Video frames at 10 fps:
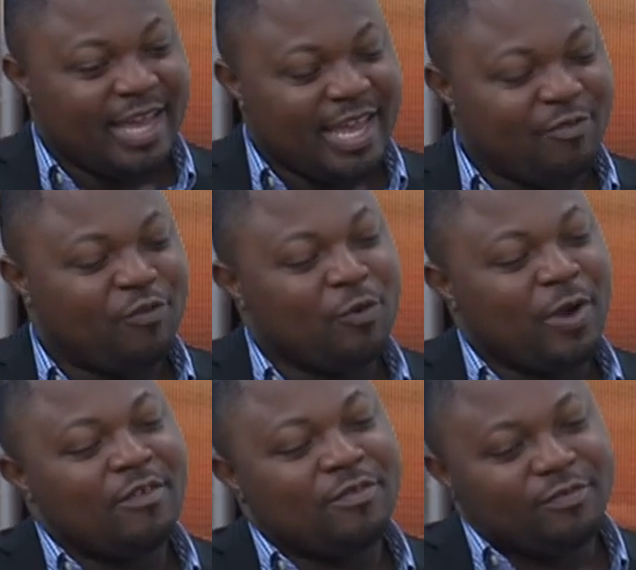If you
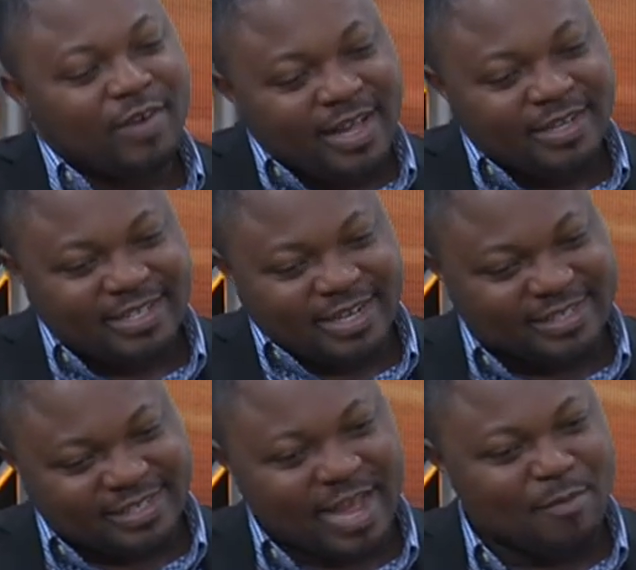have faltered
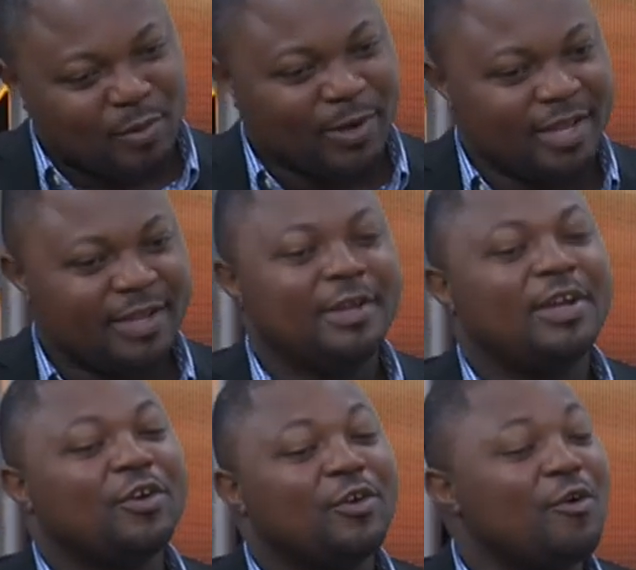somewhere,
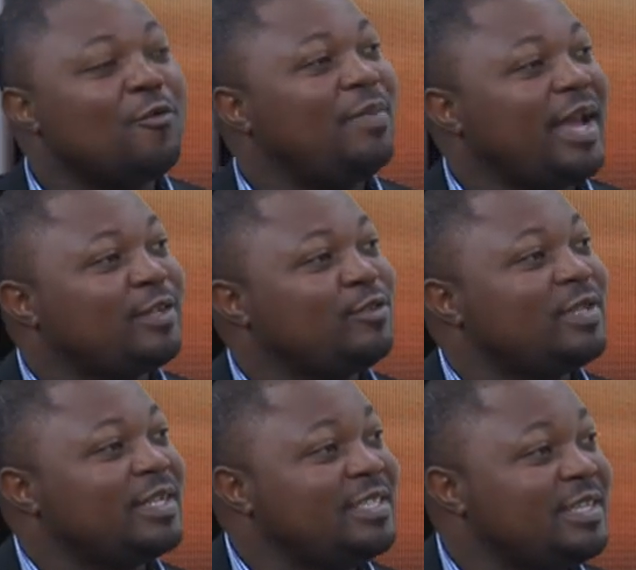go back to
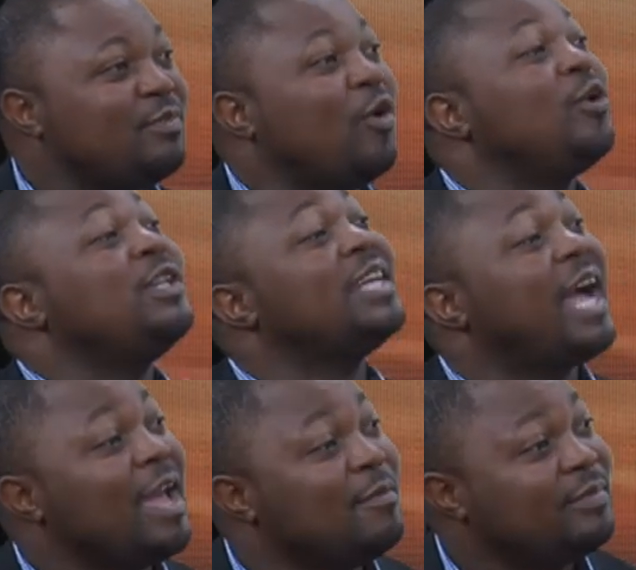the team on
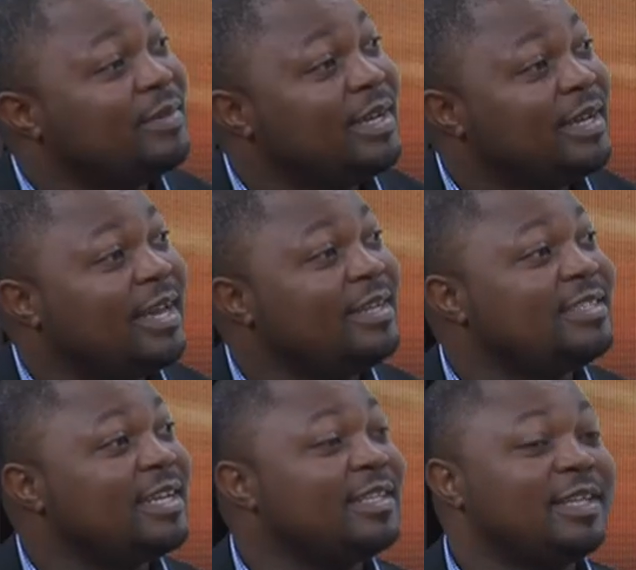time and
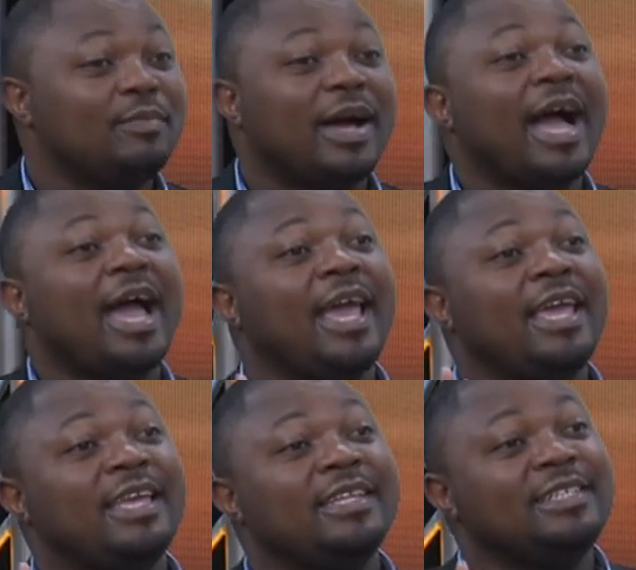tell them,
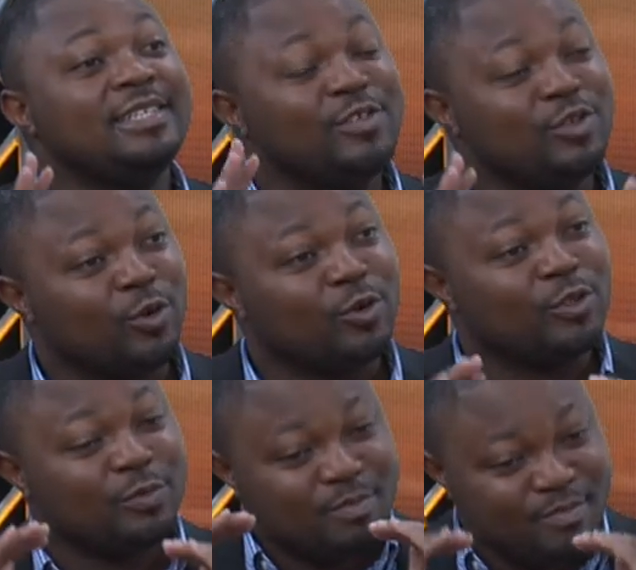I did
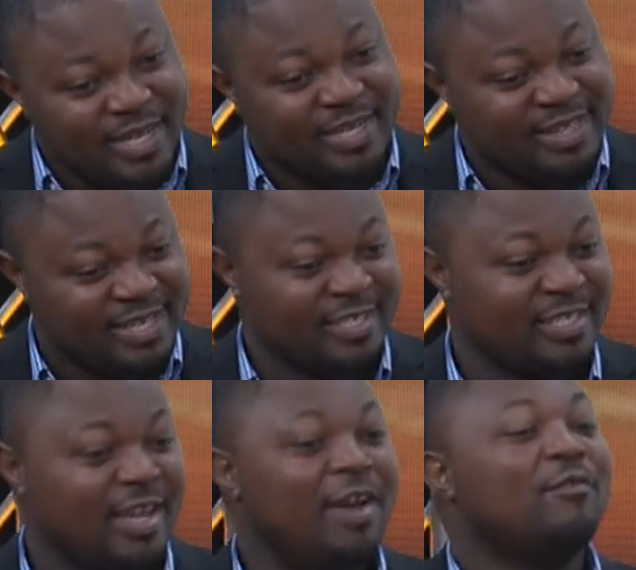not meet this
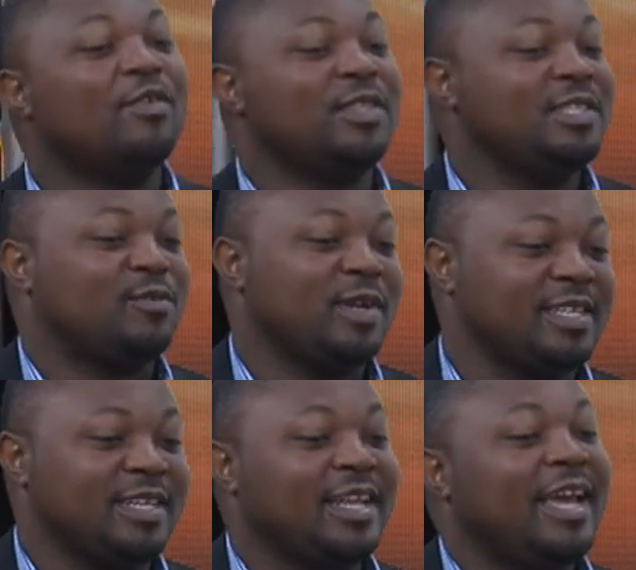for this reason.